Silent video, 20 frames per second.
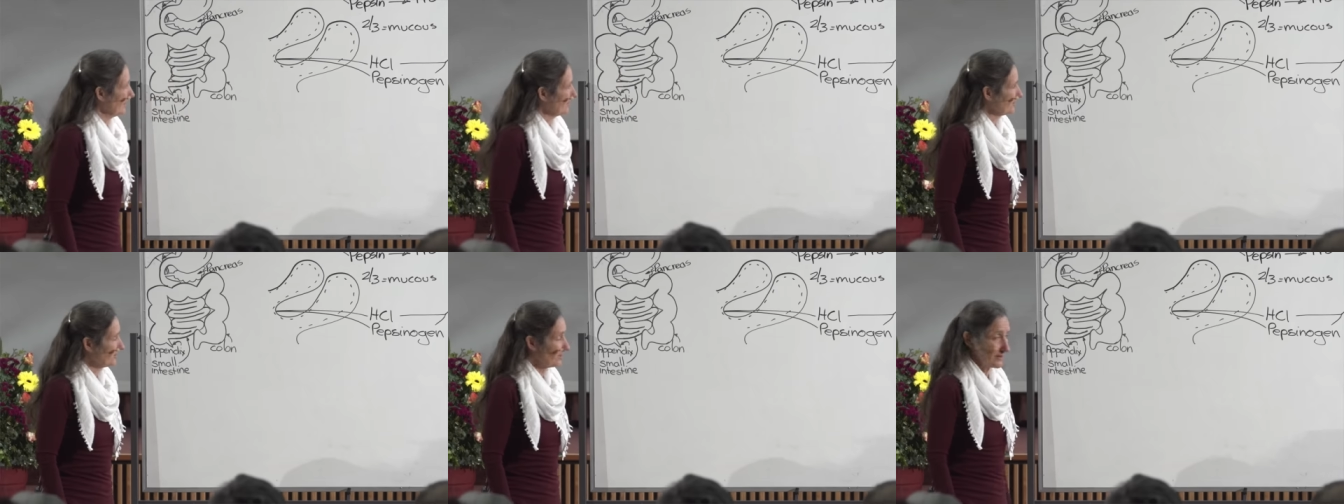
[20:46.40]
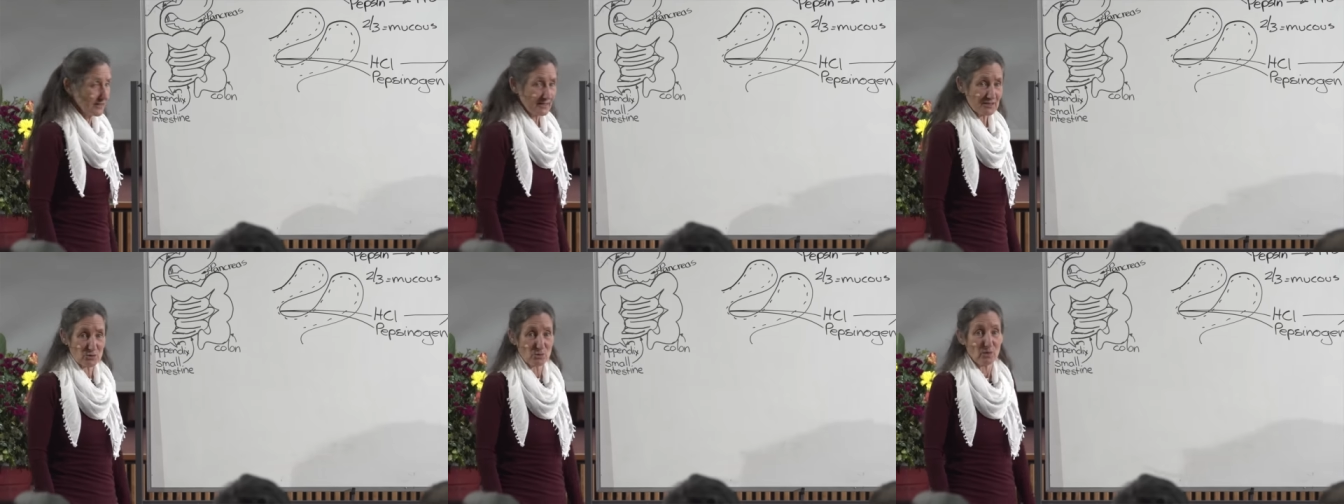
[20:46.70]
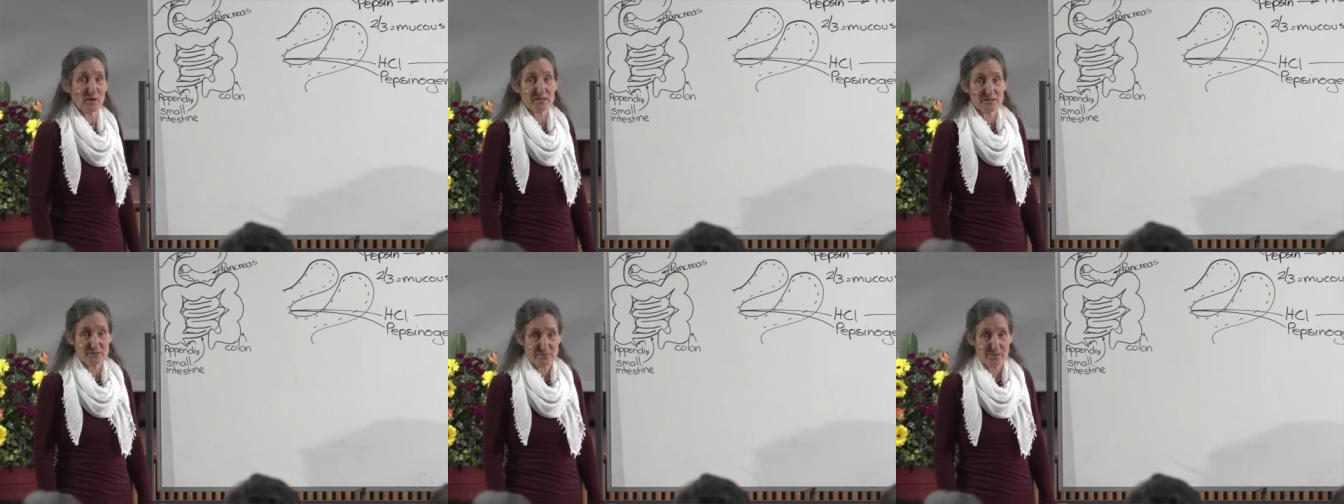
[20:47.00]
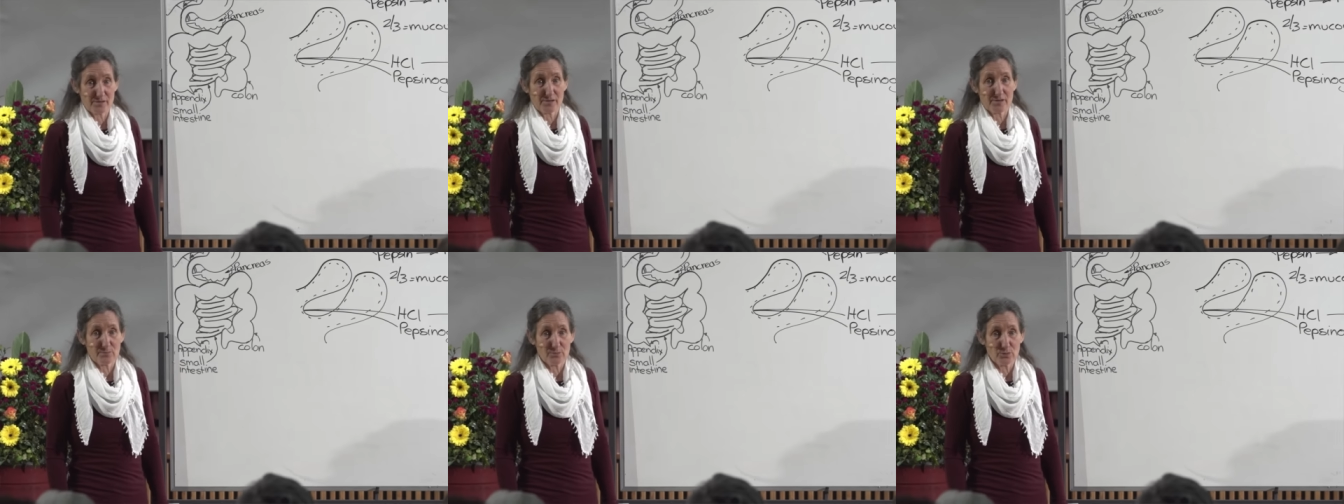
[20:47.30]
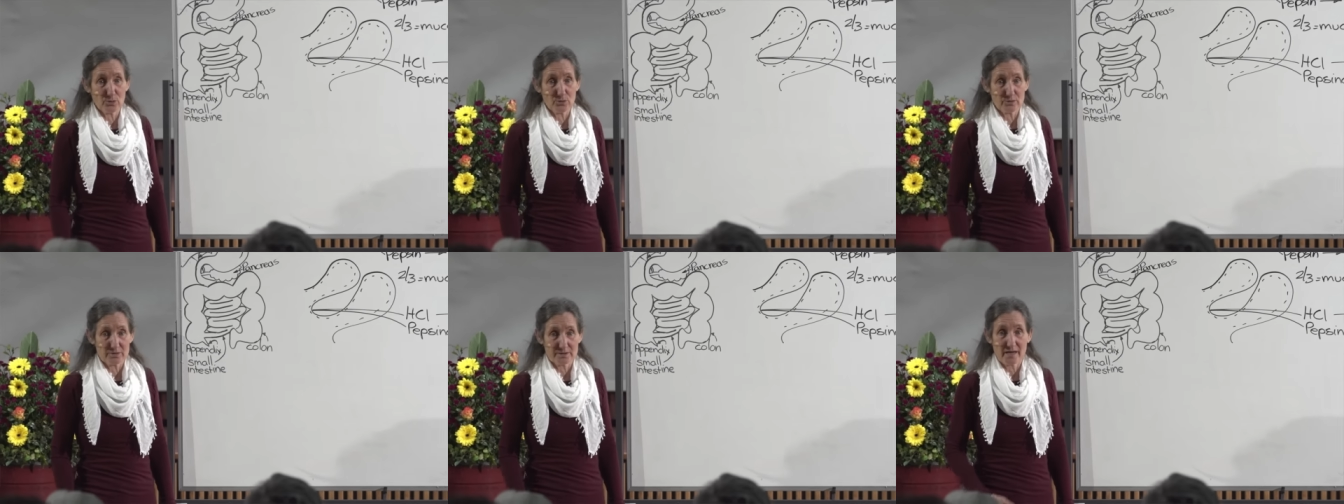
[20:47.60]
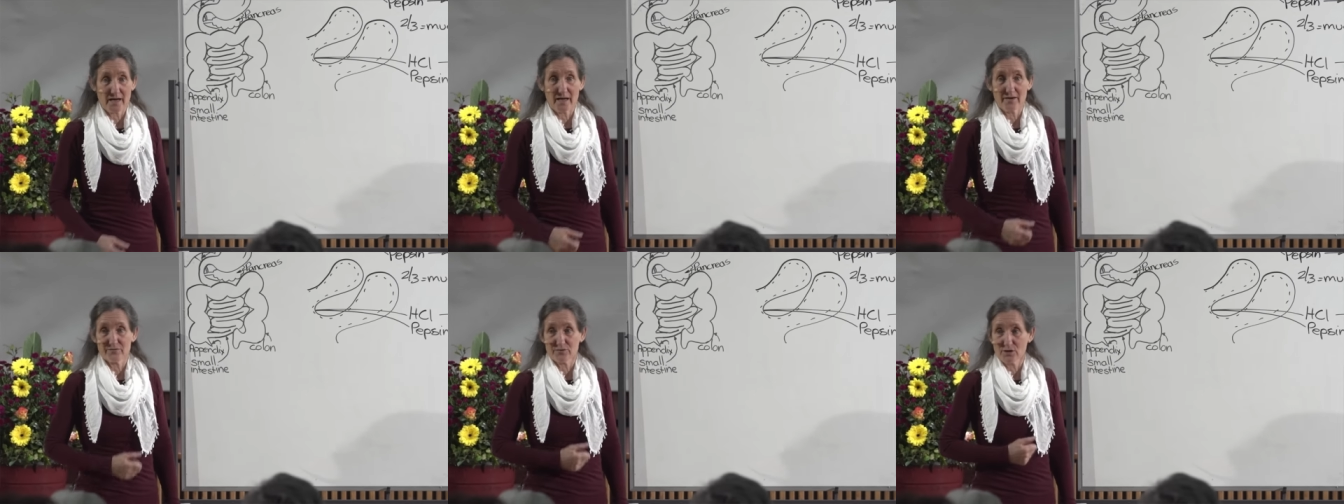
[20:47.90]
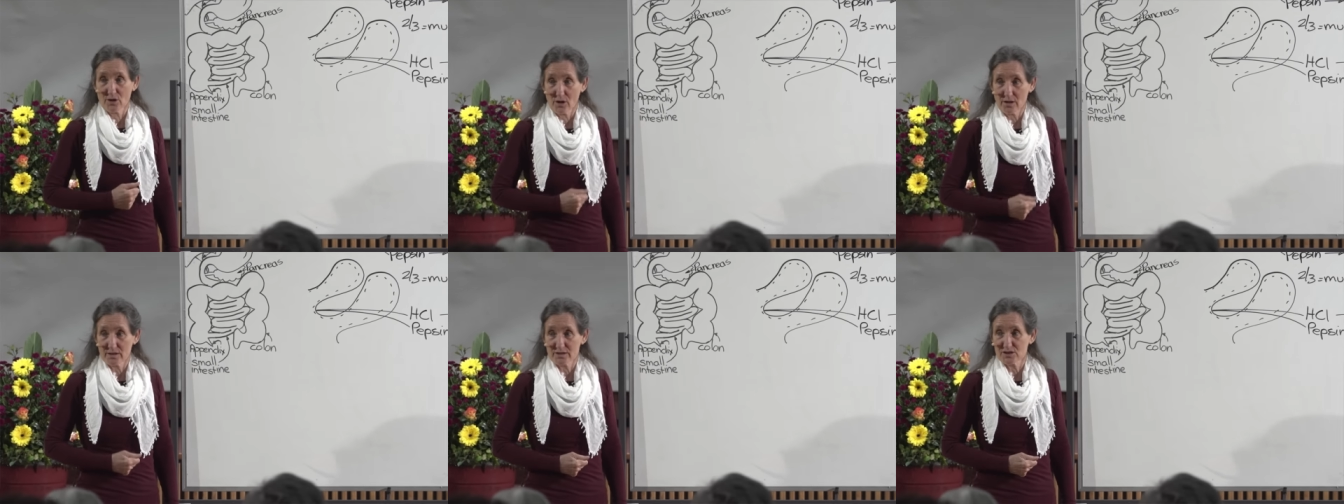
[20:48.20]
So that's why it's very important to have
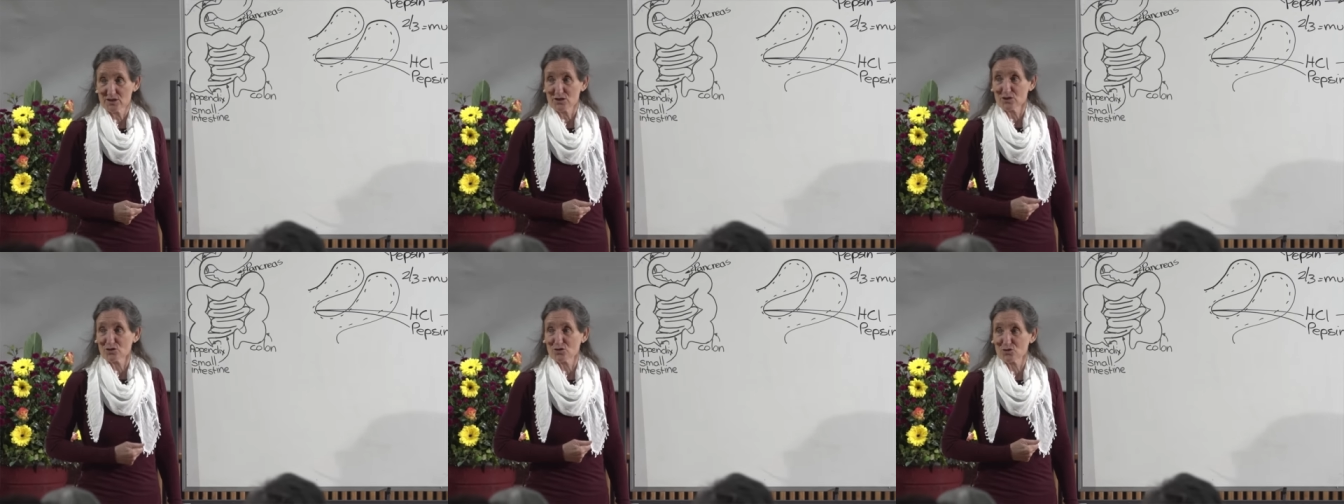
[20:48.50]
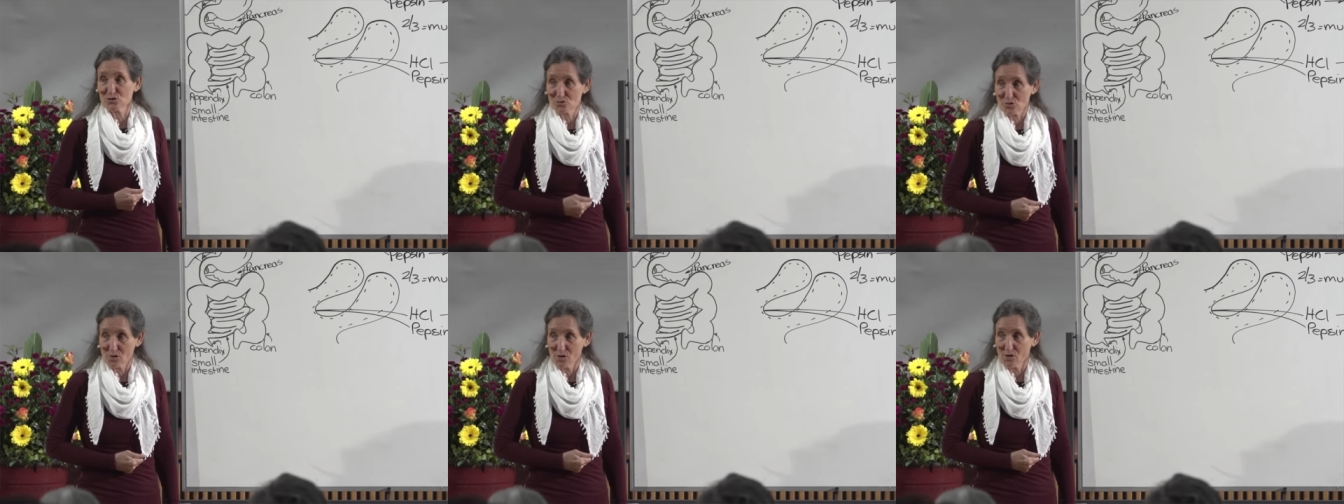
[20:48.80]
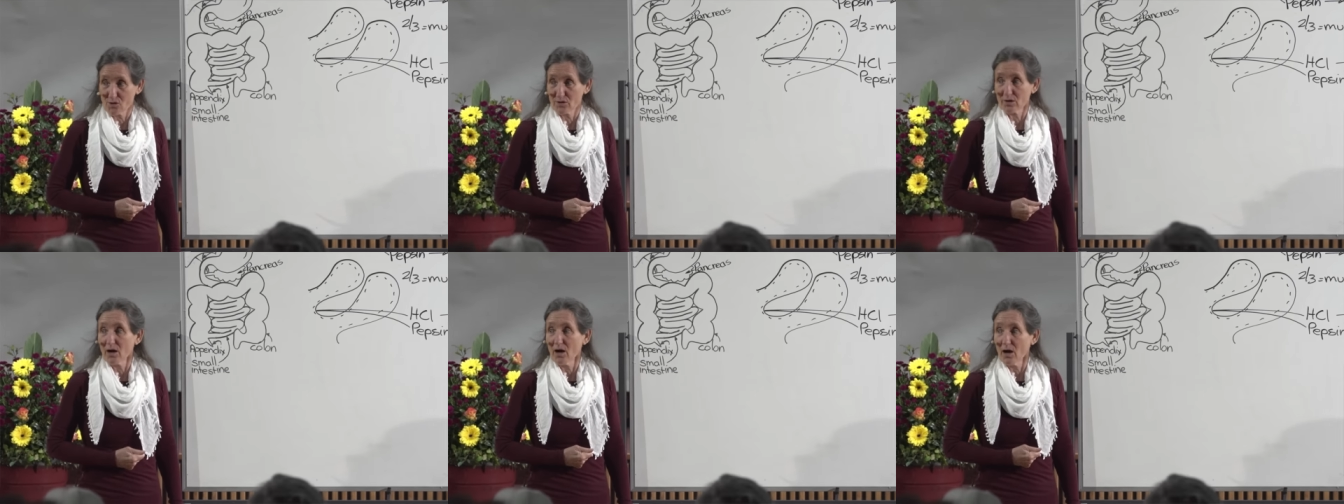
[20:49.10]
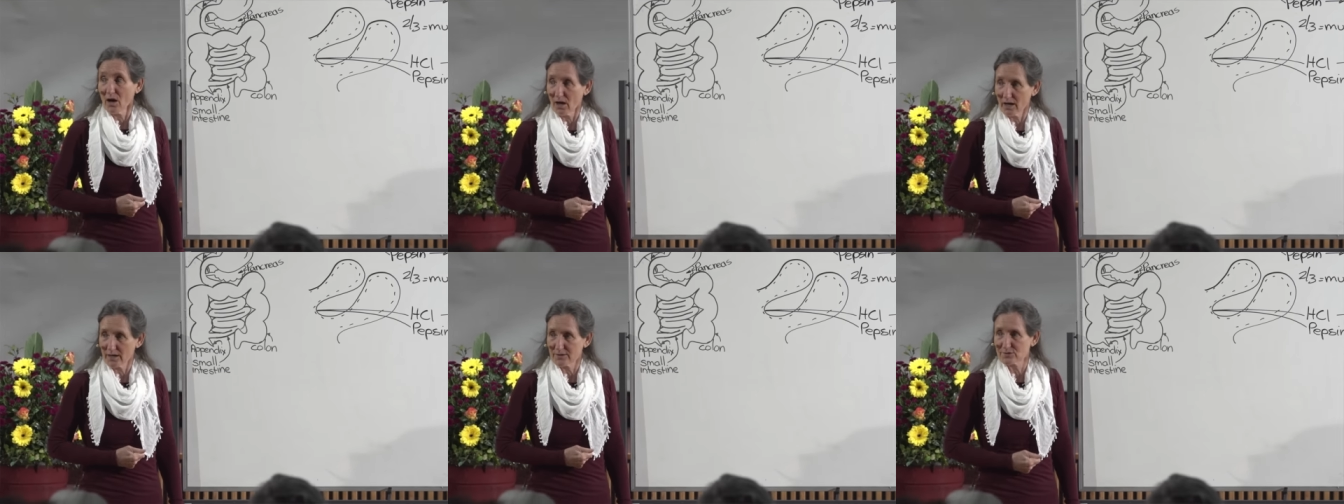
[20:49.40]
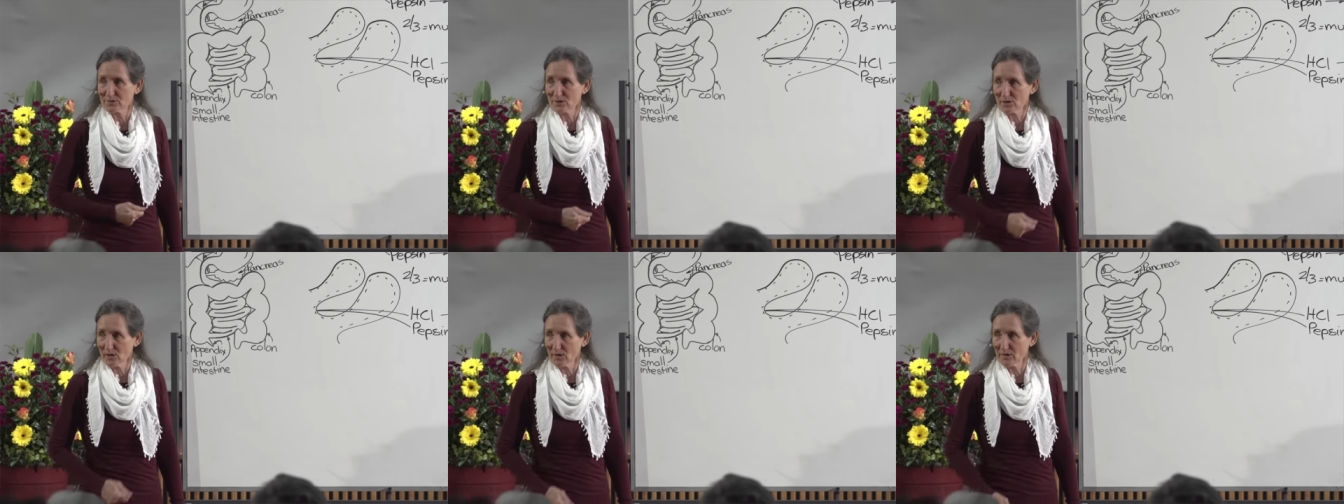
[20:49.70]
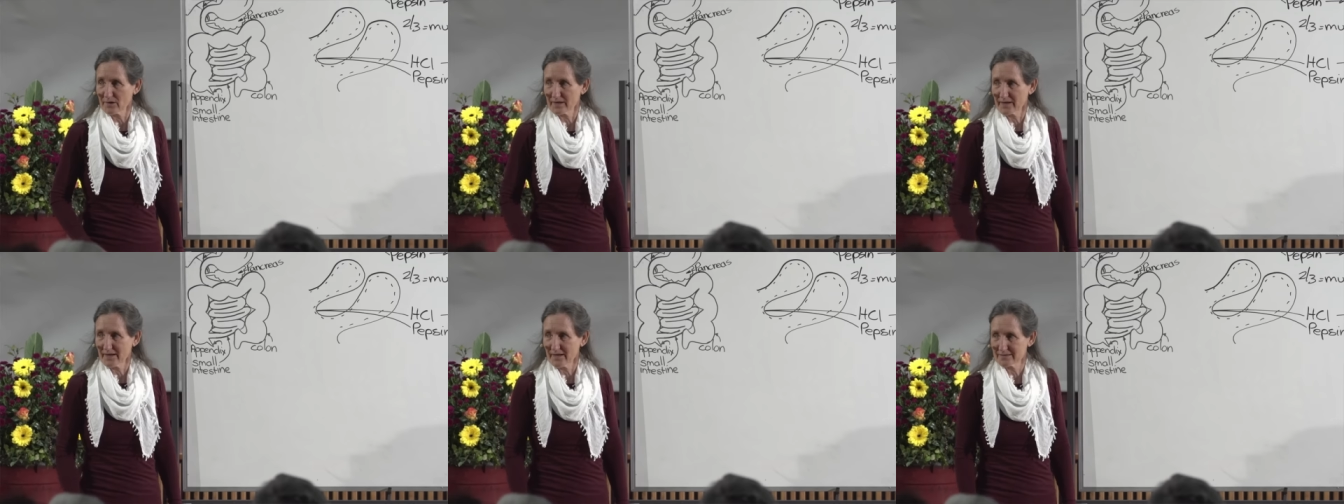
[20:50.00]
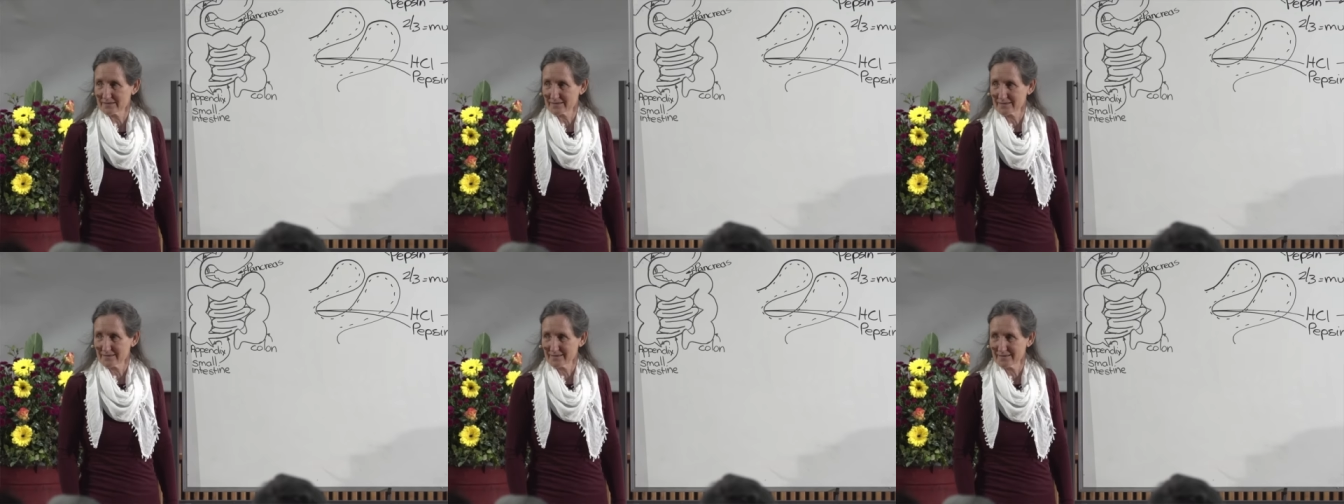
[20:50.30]
nice, strong hydrochloric
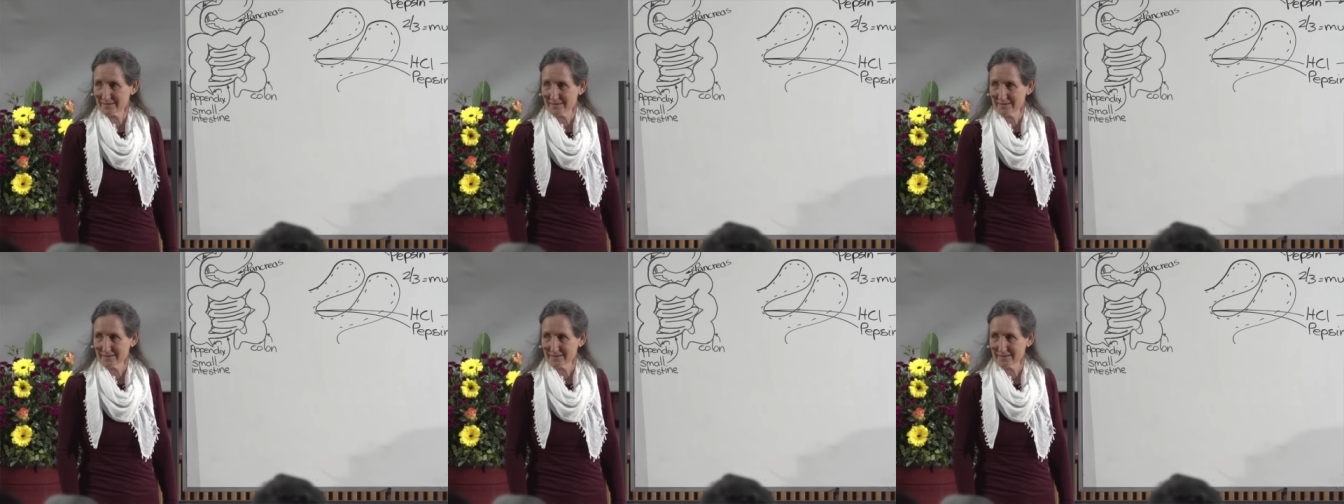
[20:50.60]
acid.